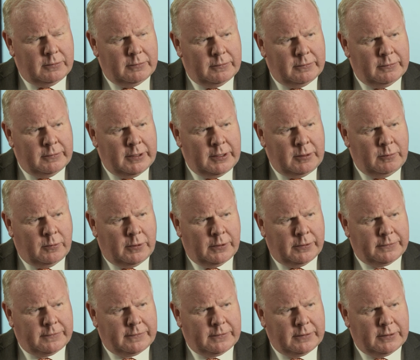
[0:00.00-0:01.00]
Really
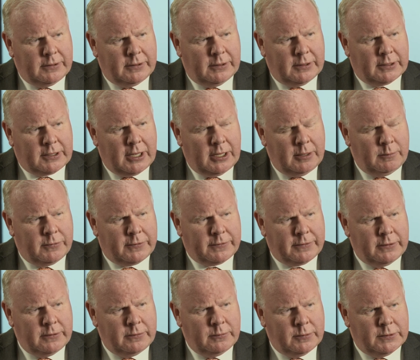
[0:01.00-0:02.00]
what came
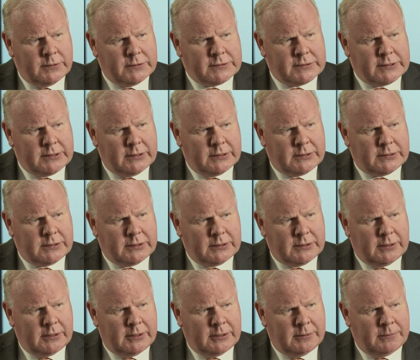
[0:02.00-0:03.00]
through was that
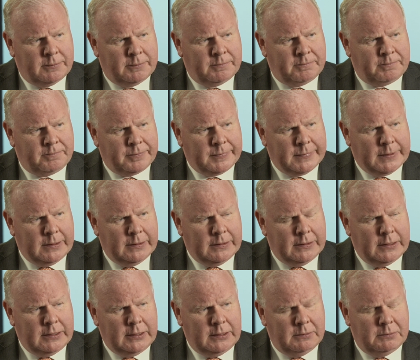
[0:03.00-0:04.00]

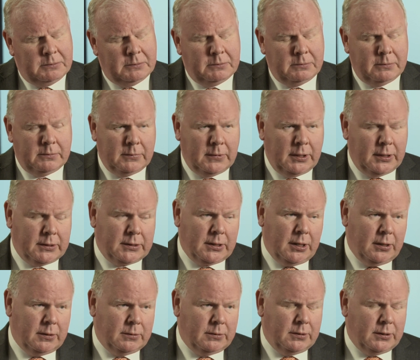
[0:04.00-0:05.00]
the,
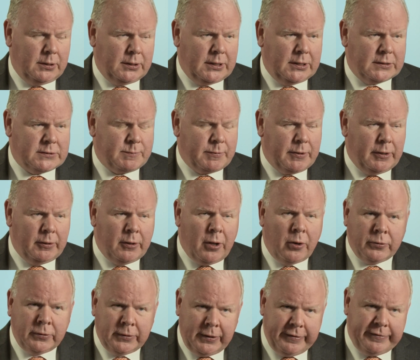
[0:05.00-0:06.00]
I guess,
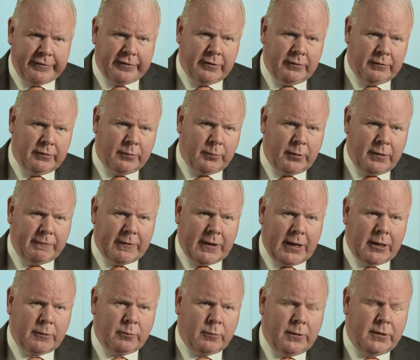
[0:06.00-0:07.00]
prolonged issue that we've
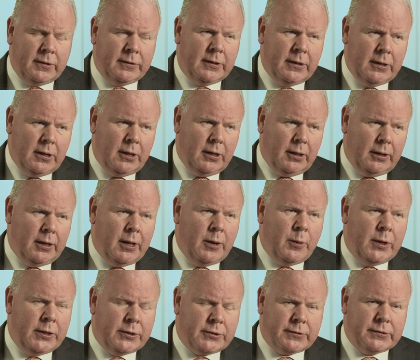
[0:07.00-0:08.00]
had with low
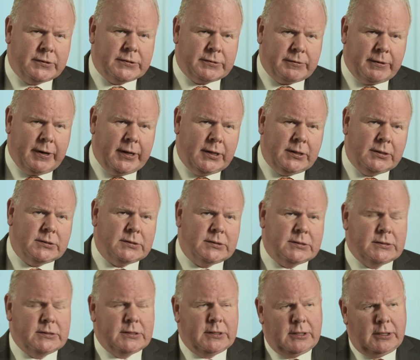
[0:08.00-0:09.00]
interest
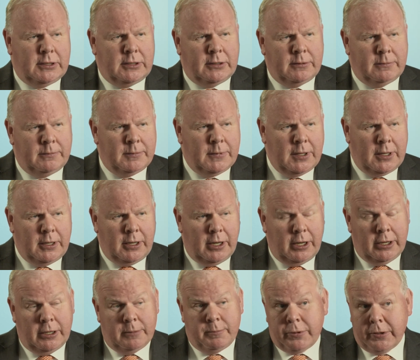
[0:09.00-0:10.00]
rates,
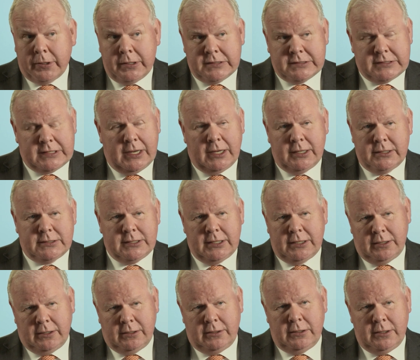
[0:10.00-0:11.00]
an
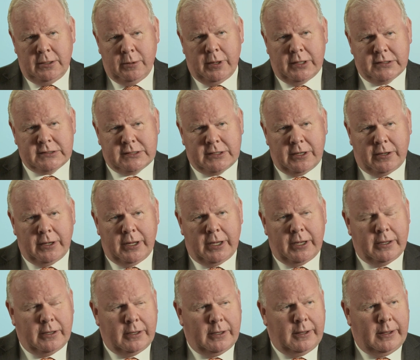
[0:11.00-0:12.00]
appreciating US dollar
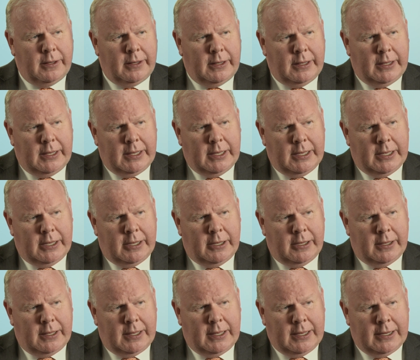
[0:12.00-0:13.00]

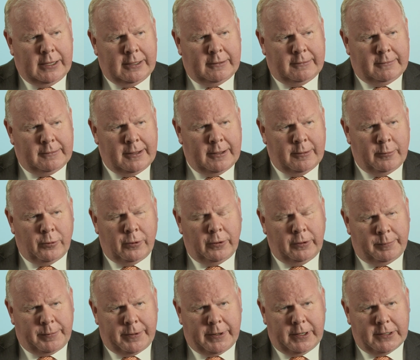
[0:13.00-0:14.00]
and low oil
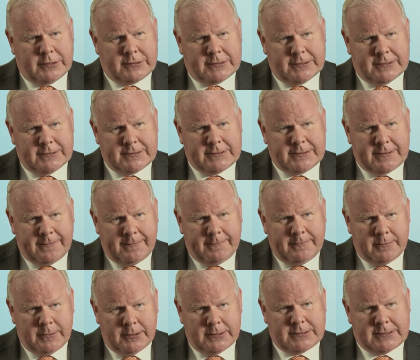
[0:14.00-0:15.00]
prices
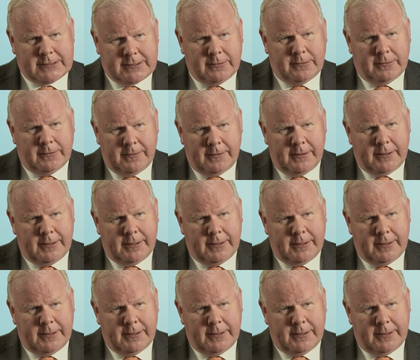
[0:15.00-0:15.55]
was still